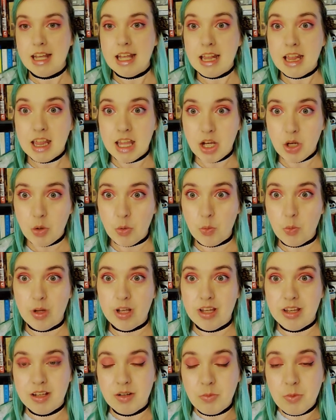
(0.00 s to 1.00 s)
Hello
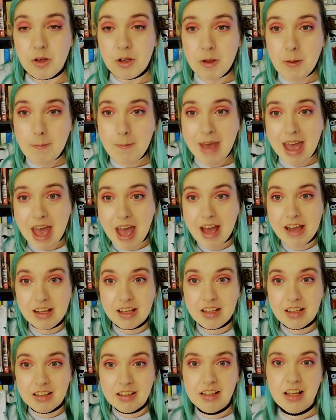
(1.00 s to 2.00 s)
and welcome
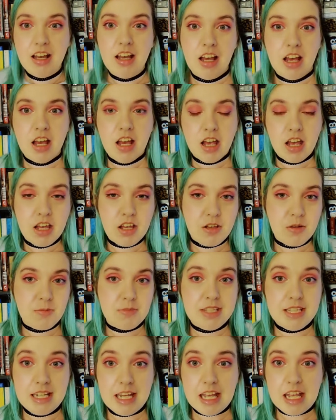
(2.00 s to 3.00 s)
back.
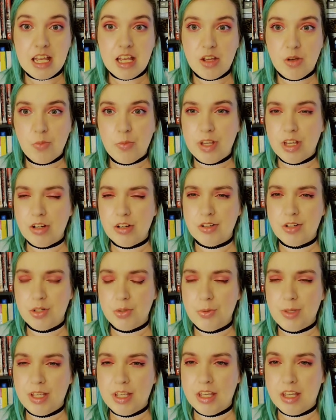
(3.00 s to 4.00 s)
Today we are
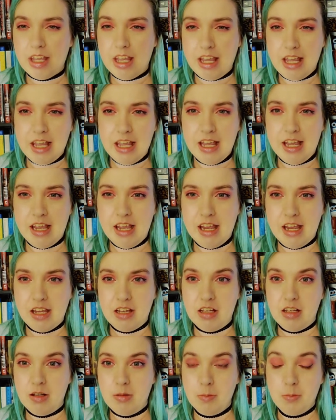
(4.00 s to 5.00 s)
doing
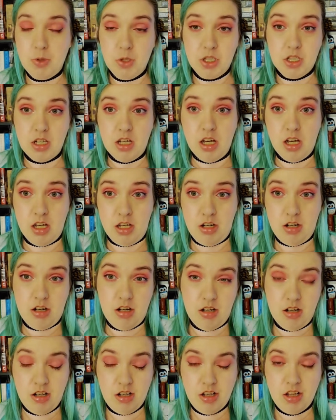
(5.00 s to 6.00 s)
a book
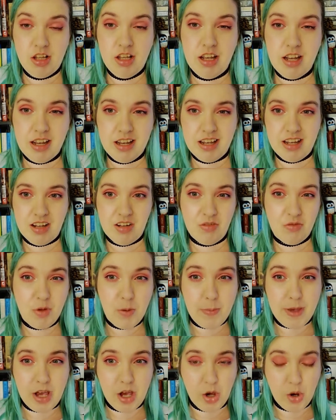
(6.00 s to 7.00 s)
unhaul. I have
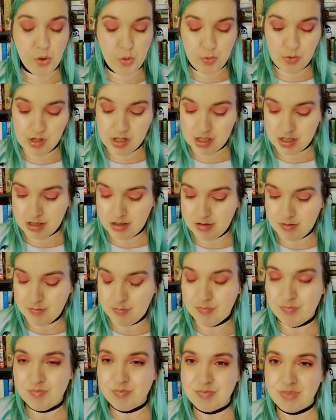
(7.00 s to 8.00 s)
about
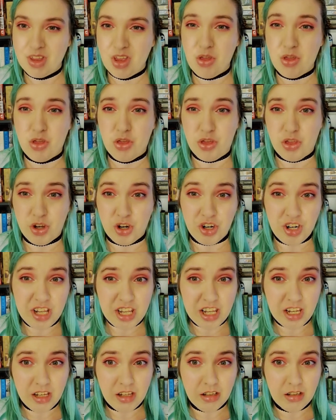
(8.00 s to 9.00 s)

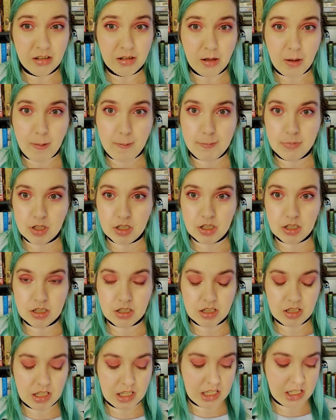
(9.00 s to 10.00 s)
30
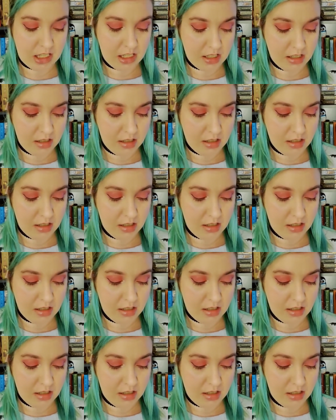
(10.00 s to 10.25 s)
books